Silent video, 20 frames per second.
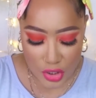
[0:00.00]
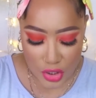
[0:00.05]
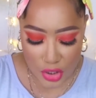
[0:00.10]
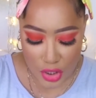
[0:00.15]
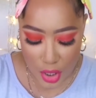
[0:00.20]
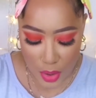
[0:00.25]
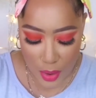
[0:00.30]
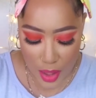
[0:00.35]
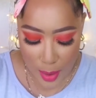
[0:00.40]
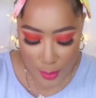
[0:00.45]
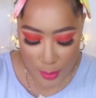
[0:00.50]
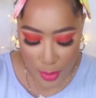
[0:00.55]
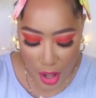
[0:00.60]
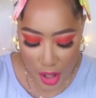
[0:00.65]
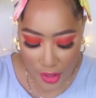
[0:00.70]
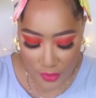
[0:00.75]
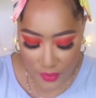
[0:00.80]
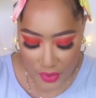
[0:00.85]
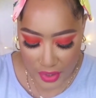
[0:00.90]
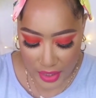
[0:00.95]
So I
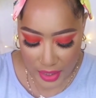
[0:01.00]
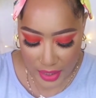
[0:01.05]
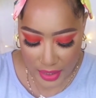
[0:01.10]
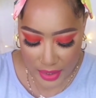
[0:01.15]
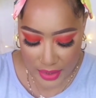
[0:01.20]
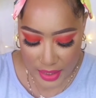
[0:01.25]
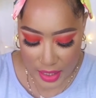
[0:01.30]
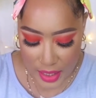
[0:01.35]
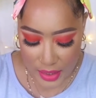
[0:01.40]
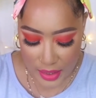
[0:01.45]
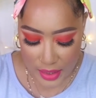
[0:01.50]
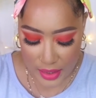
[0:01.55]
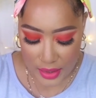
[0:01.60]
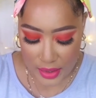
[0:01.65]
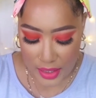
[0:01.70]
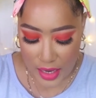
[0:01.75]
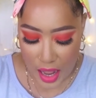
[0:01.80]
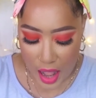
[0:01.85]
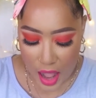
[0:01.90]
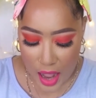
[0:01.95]
bought these and
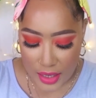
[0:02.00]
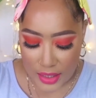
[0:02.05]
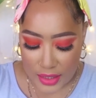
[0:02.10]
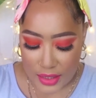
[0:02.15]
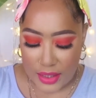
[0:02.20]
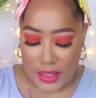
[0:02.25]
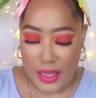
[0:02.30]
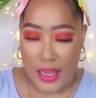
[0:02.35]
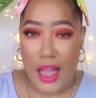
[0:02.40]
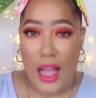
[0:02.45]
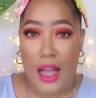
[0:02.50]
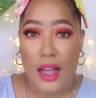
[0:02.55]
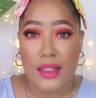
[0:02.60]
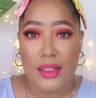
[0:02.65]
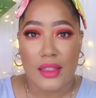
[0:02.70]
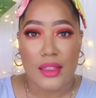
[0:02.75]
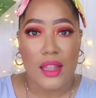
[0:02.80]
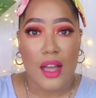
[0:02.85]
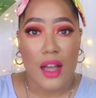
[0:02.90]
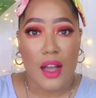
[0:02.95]
honestly I
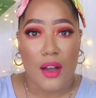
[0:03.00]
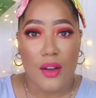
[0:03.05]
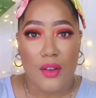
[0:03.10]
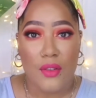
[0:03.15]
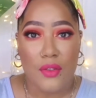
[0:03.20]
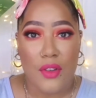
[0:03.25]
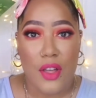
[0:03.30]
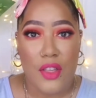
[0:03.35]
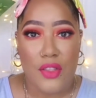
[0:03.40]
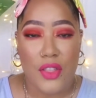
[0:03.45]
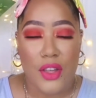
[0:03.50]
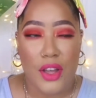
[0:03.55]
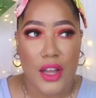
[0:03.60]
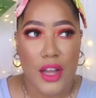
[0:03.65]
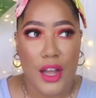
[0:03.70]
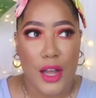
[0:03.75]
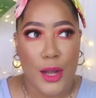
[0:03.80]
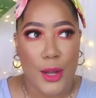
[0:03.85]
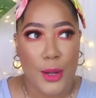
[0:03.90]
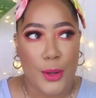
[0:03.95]
love the
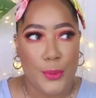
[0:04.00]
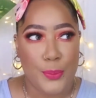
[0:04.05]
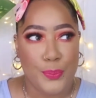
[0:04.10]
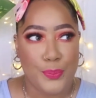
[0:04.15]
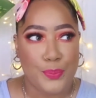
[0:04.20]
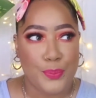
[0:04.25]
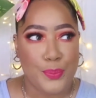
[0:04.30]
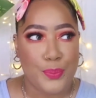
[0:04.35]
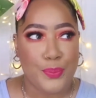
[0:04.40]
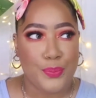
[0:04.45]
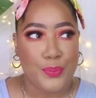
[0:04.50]
um